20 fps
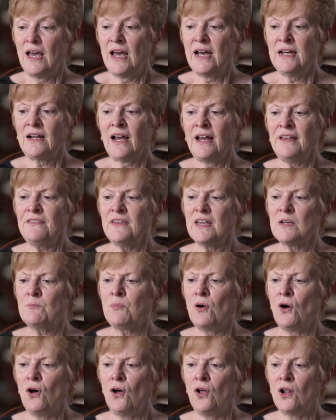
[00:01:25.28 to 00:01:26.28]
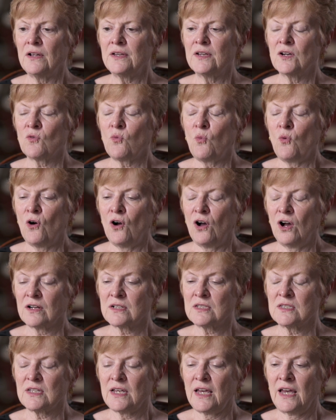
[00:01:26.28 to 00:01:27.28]
And I think Paul here
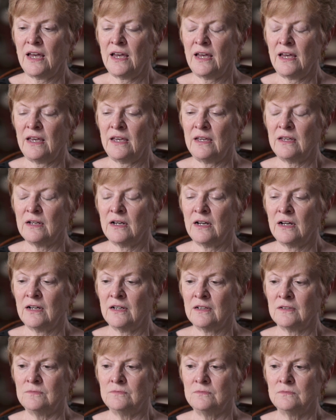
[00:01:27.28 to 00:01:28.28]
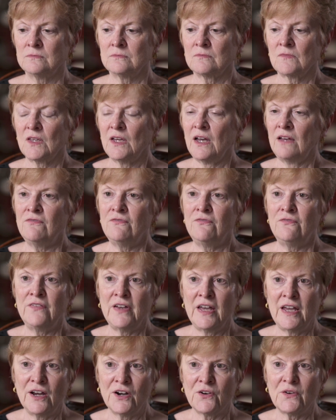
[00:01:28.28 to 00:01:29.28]
walks a
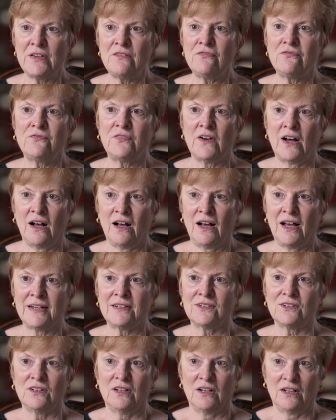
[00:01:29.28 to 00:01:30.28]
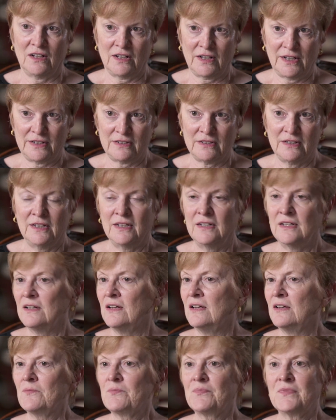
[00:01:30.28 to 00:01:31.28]
very fine line.
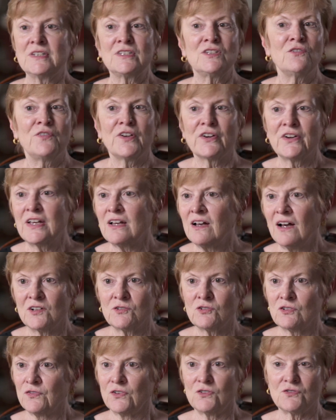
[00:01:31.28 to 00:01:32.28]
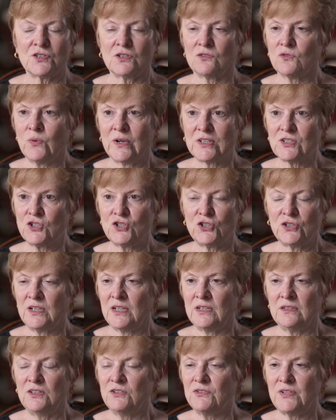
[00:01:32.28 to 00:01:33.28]
This is a very controversial question
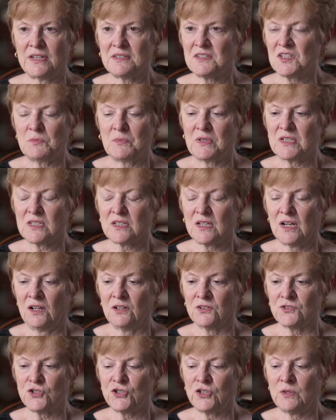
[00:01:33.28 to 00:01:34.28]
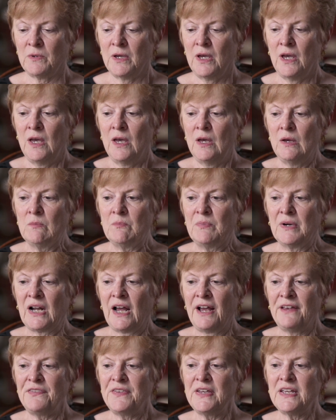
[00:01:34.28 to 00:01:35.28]
in New Testament scholarship, but
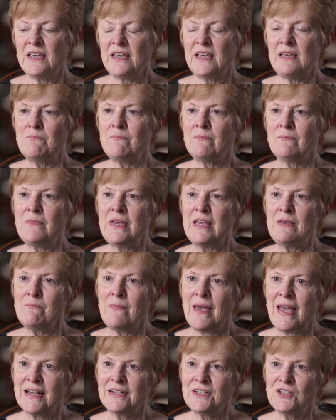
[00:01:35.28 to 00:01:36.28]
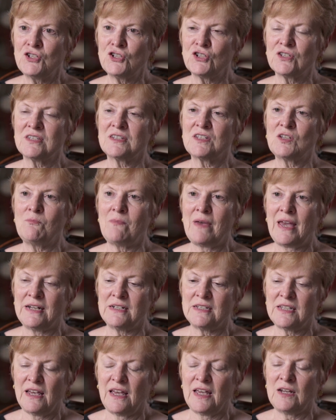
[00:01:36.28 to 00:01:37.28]
I think he manages to
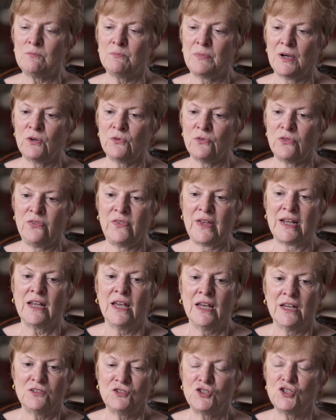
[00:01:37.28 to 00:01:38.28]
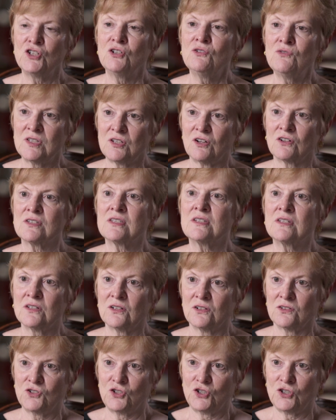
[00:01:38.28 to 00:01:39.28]
maintain both that Jews are
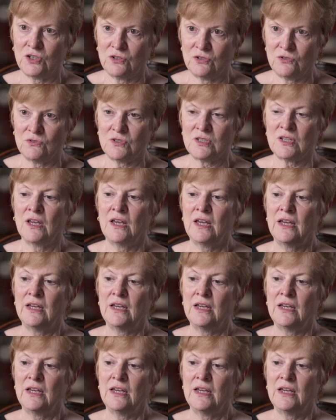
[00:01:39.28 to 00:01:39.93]
still Jews,